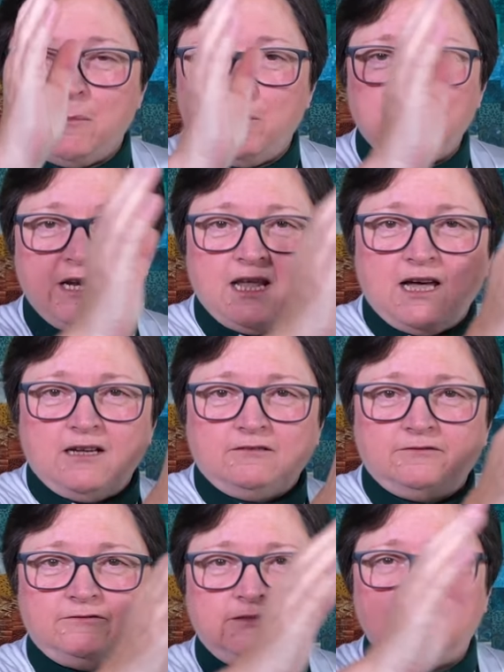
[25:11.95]

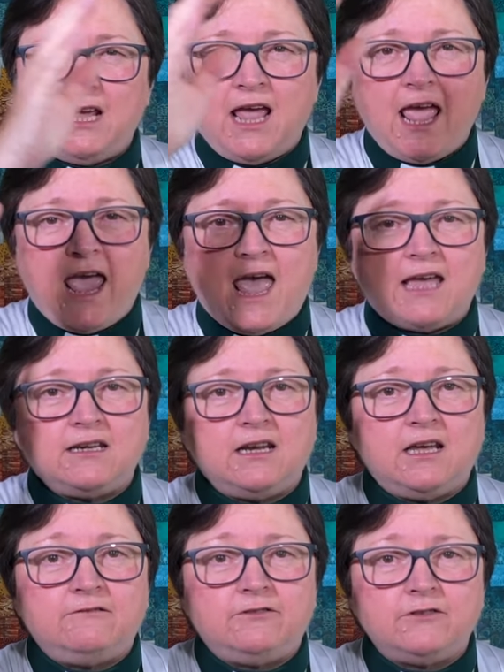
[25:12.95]
beloved, and
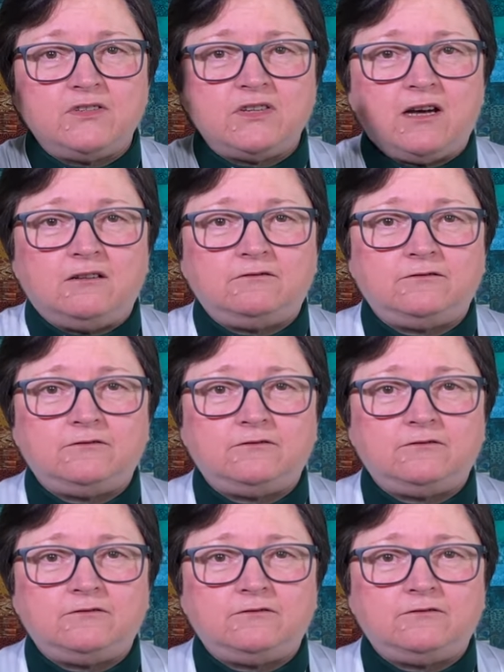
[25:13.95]
love herself.